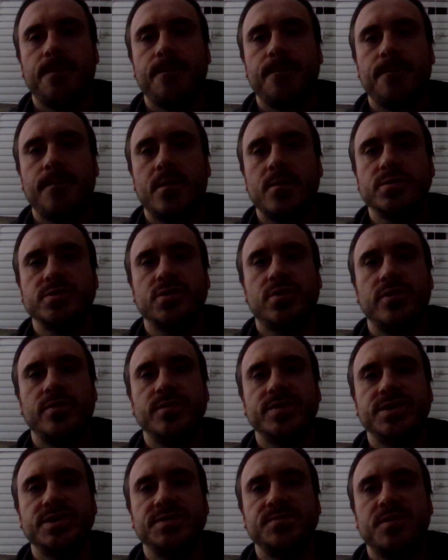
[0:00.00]
I always called him
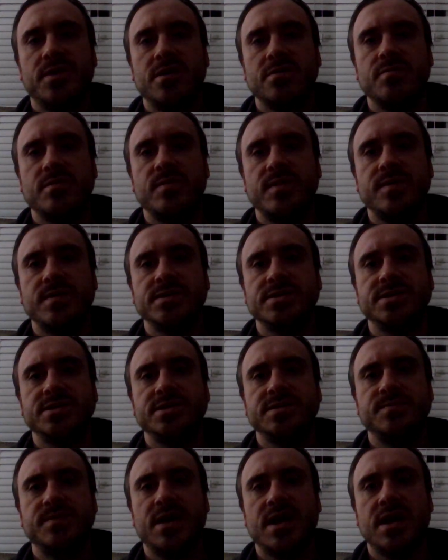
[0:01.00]
Tishpak, but maybe it's
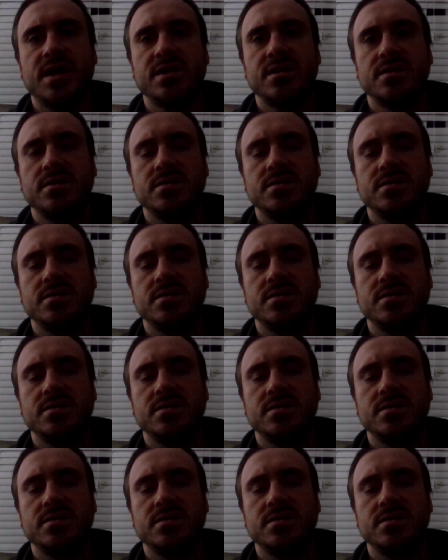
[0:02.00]
Tishpak,